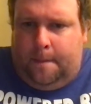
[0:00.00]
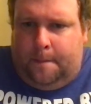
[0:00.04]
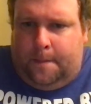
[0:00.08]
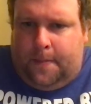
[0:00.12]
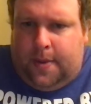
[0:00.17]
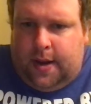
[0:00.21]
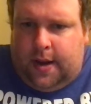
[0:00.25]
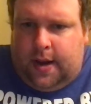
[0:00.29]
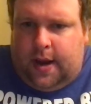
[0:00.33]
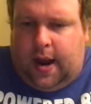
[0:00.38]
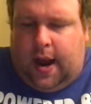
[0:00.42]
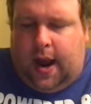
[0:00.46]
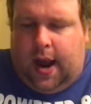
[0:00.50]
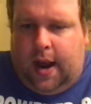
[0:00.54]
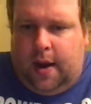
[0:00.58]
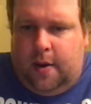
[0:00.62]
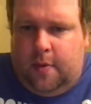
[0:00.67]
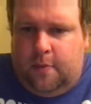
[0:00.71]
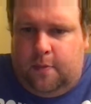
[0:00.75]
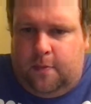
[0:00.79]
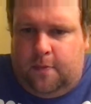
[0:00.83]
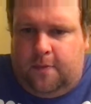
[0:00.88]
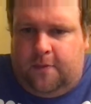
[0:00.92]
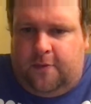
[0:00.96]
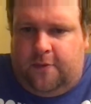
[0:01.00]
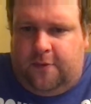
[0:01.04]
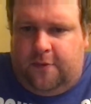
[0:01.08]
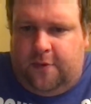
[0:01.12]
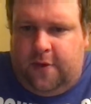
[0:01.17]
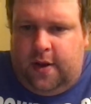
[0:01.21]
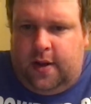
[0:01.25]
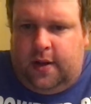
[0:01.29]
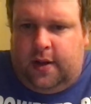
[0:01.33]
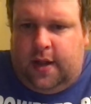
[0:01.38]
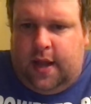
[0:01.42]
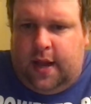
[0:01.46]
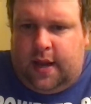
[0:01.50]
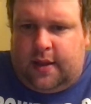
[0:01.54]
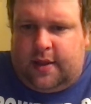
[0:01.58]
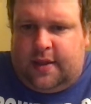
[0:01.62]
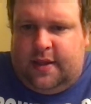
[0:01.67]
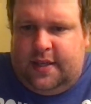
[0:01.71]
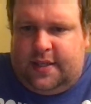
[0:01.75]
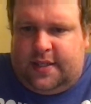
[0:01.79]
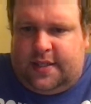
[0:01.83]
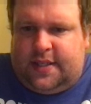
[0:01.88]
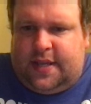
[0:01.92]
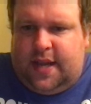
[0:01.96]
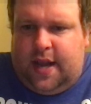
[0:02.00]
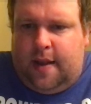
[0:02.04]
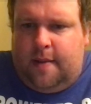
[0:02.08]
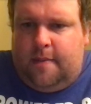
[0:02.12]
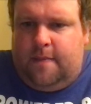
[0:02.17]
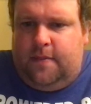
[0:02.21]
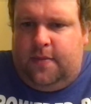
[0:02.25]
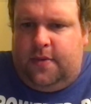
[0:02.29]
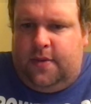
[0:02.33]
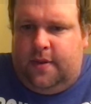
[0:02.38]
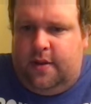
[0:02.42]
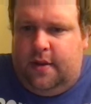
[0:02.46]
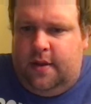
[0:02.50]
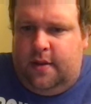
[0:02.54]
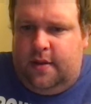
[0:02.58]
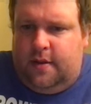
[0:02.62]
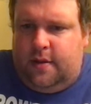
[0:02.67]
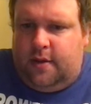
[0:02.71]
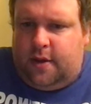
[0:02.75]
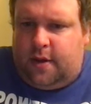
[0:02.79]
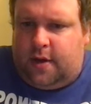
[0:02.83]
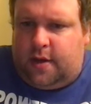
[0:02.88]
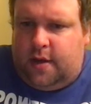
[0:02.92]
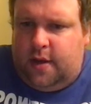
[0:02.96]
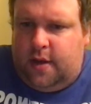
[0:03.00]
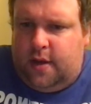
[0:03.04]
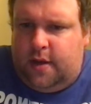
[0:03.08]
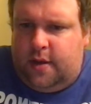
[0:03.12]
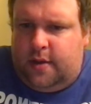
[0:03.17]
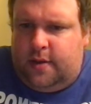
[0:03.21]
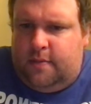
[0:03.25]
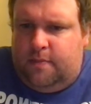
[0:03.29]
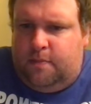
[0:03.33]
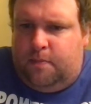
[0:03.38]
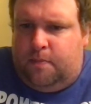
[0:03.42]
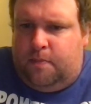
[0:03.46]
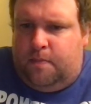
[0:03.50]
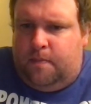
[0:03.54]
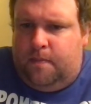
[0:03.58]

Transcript: But I feel like this time the good,